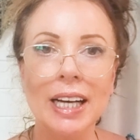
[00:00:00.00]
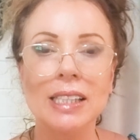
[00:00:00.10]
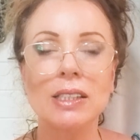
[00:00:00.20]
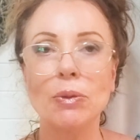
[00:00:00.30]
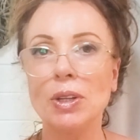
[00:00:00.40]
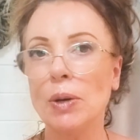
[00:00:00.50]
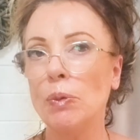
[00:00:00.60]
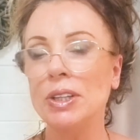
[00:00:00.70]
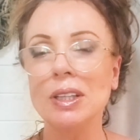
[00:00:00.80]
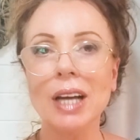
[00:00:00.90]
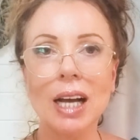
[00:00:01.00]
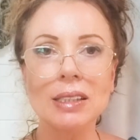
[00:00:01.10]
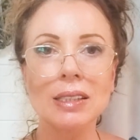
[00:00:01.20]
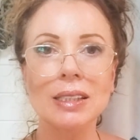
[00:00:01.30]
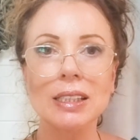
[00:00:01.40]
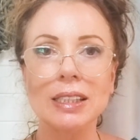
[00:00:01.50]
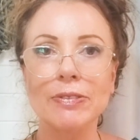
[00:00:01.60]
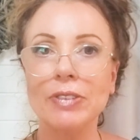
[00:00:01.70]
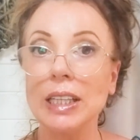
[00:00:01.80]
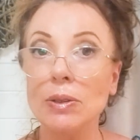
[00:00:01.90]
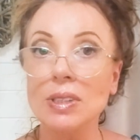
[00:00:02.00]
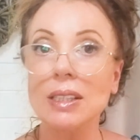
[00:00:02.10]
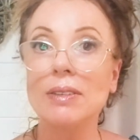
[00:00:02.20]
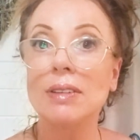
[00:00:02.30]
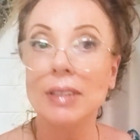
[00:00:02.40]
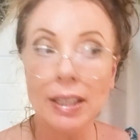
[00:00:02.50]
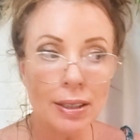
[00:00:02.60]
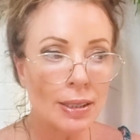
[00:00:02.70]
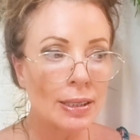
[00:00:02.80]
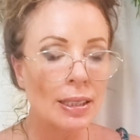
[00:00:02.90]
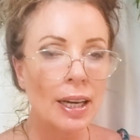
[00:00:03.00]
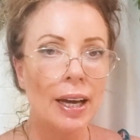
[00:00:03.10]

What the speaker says: So that what the narcissist feels and thinks